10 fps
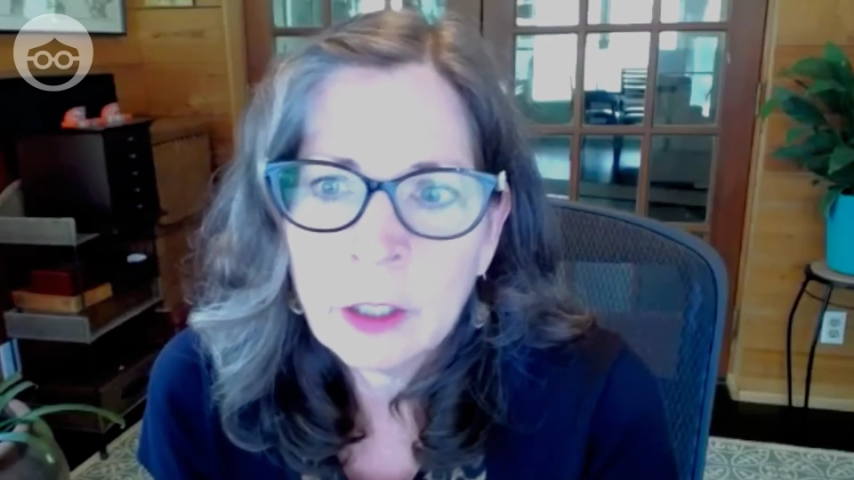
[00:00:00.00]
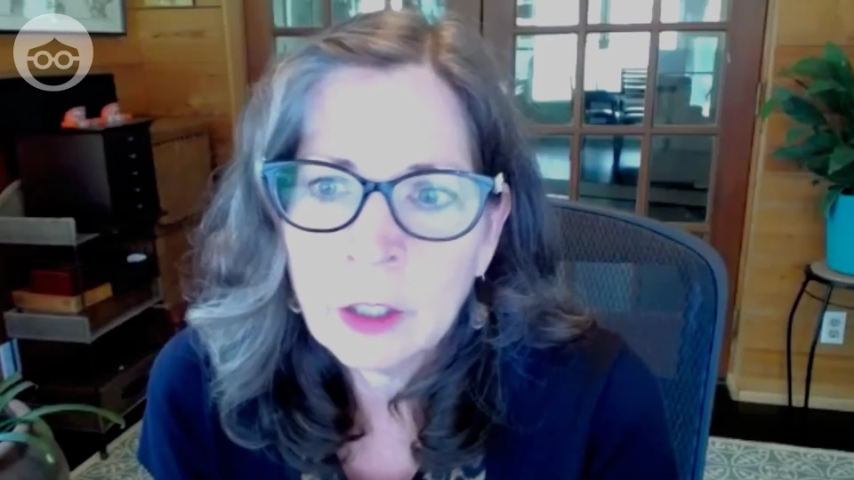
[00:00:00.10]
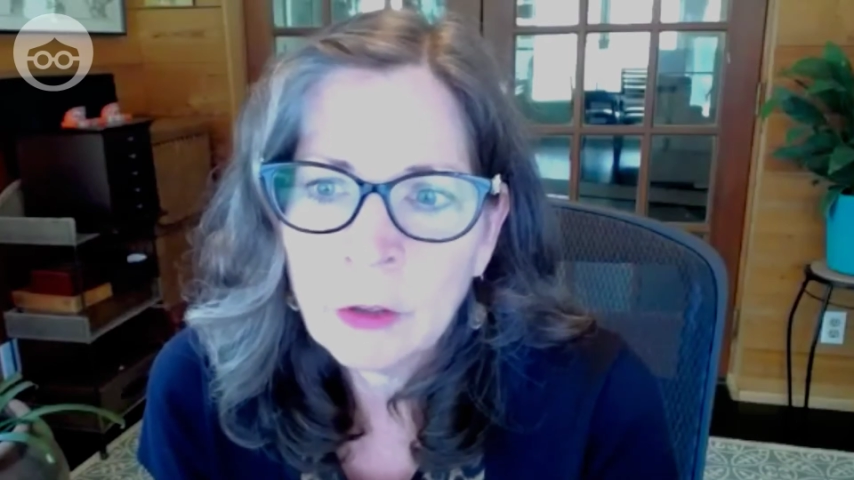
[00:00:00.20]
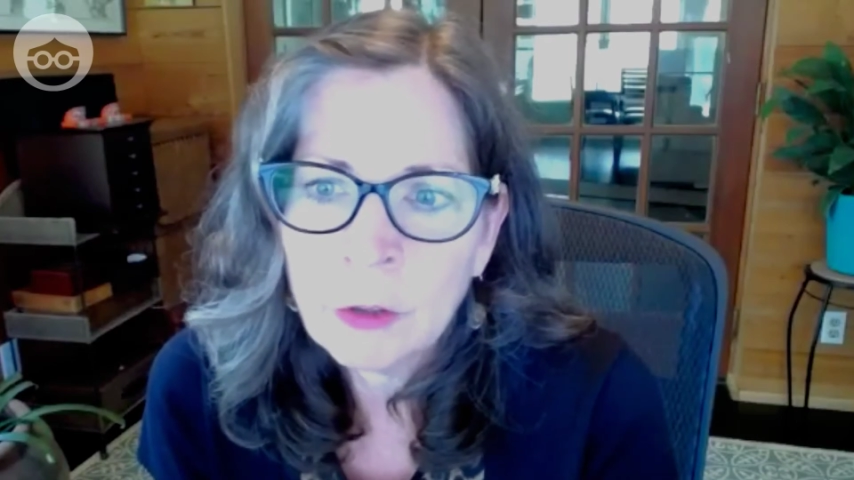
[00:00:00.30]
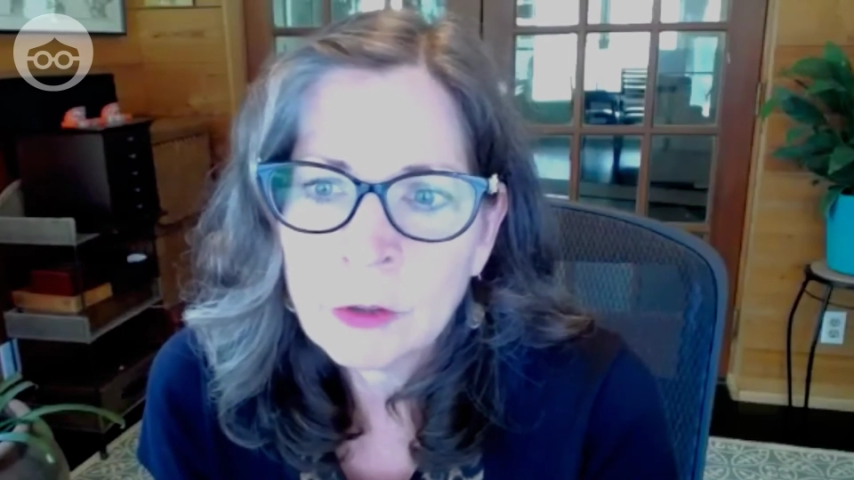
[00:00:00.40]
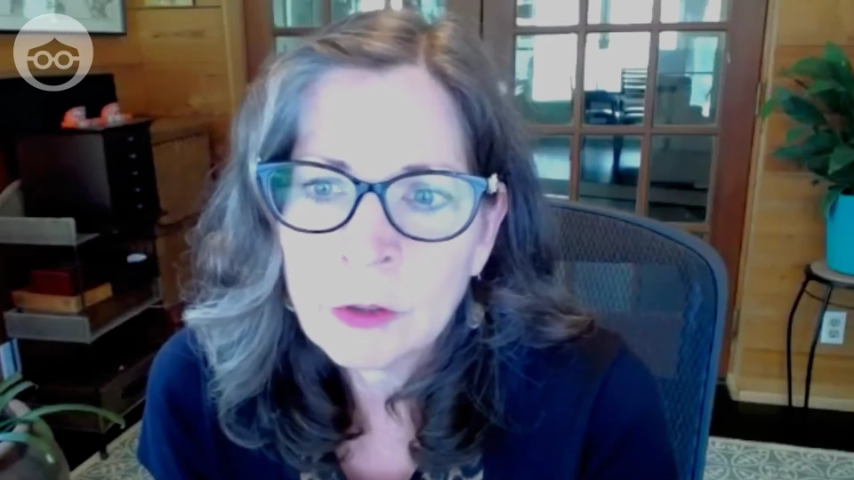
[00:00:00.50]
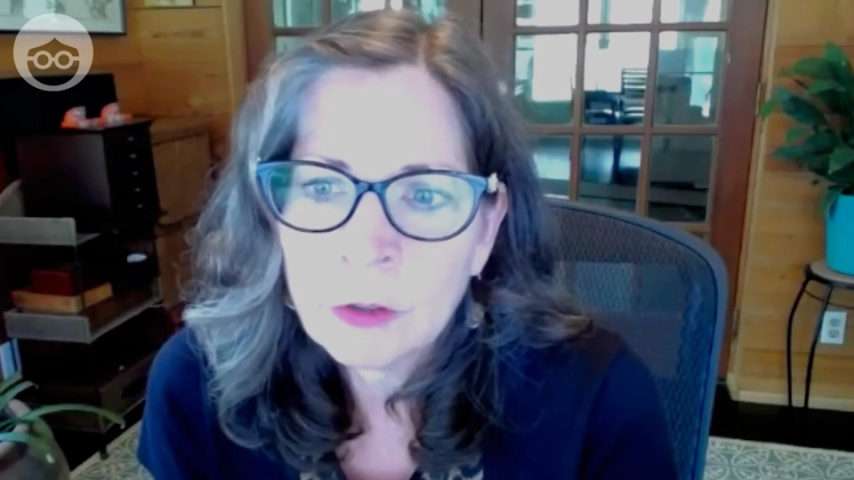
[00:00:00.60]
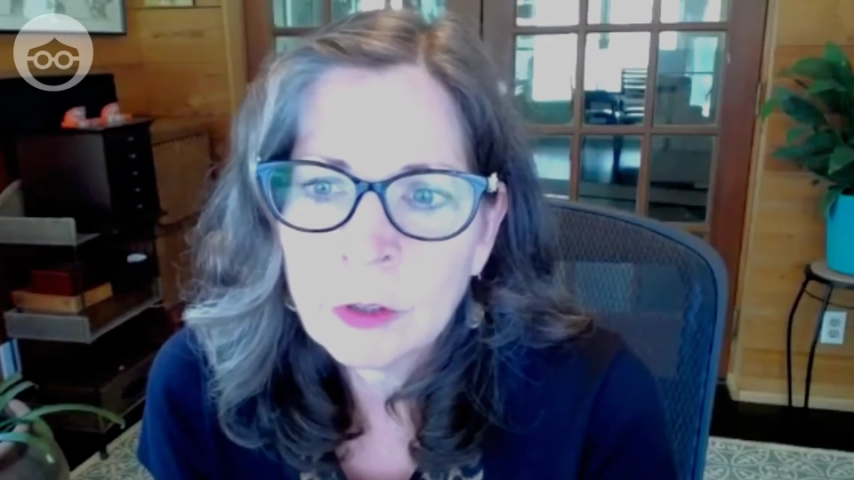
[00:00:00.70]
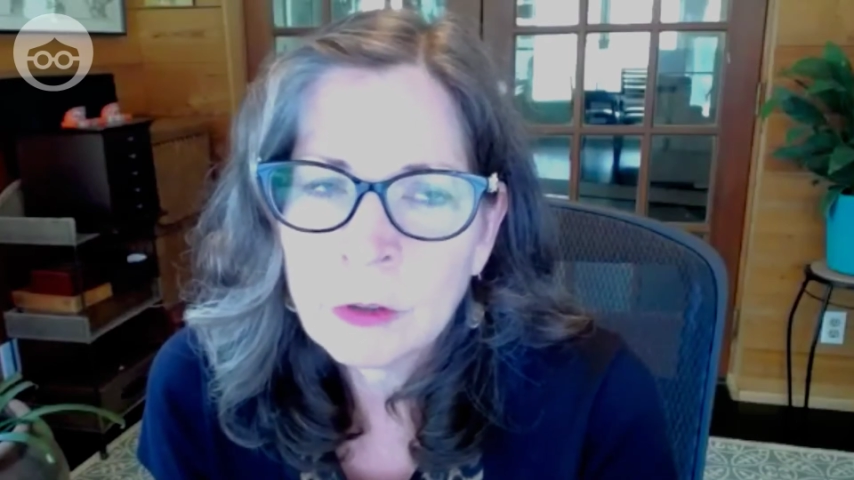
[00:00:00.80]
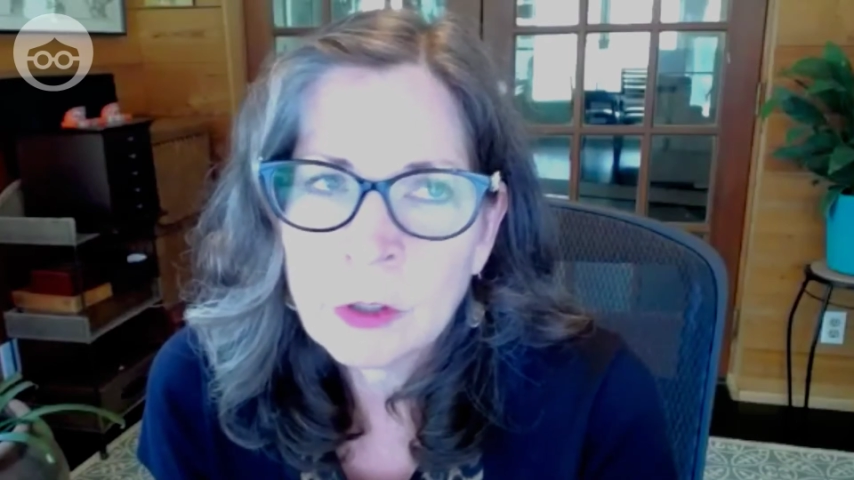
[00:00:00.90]
you know,
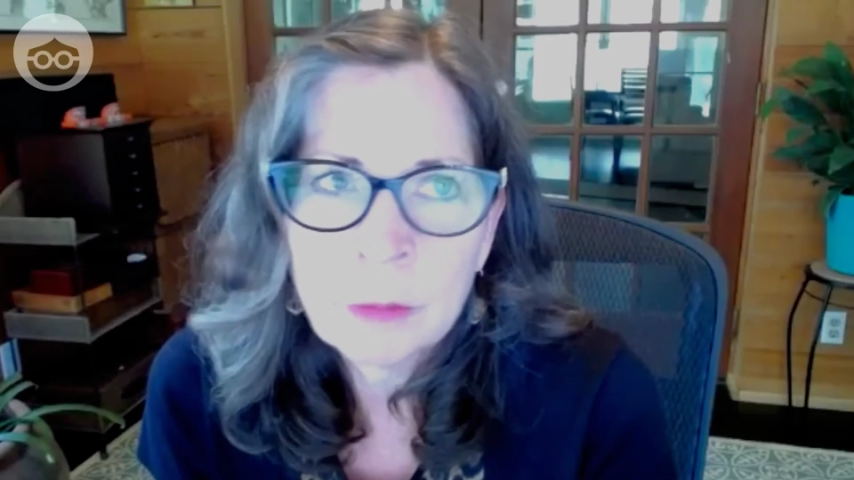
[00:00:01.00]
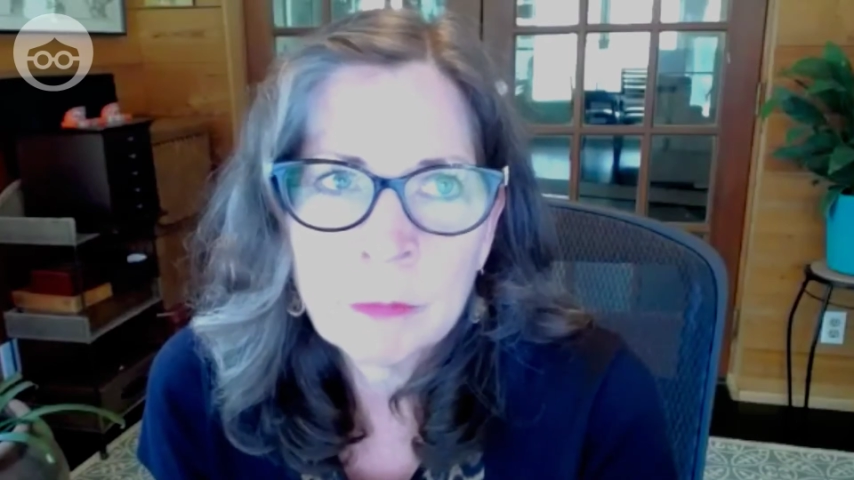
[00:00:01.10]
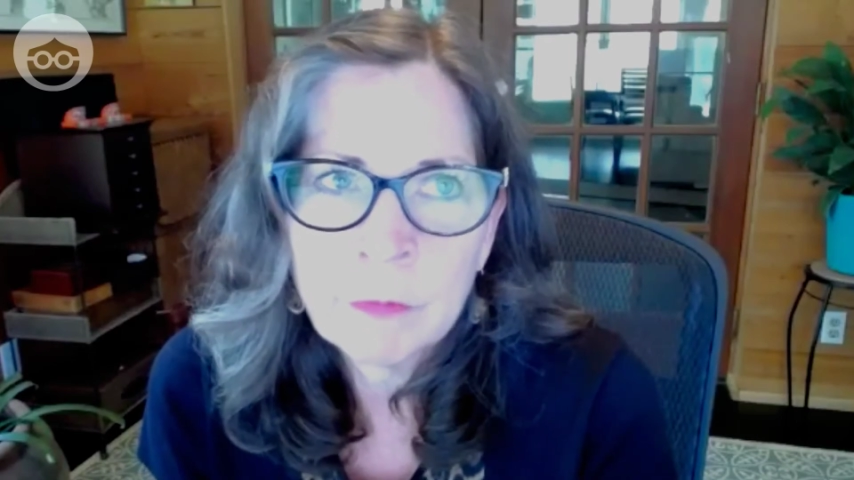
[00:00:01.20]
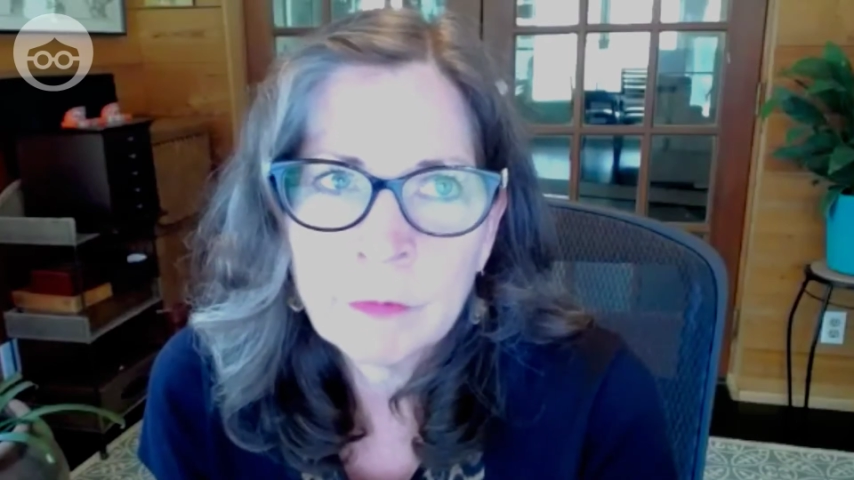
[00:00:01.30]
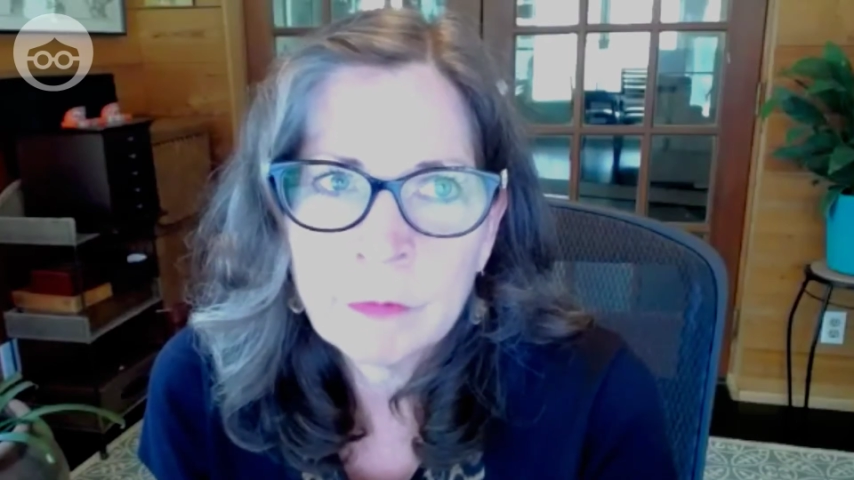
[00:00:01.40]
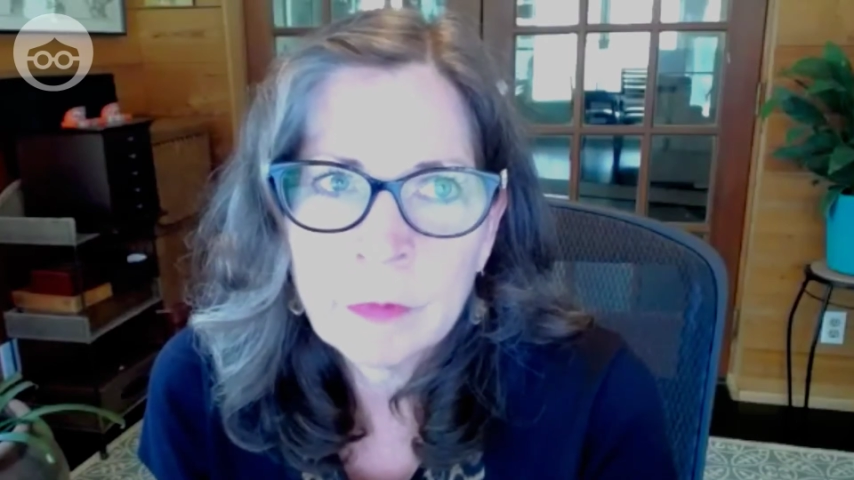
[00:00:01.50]
there's some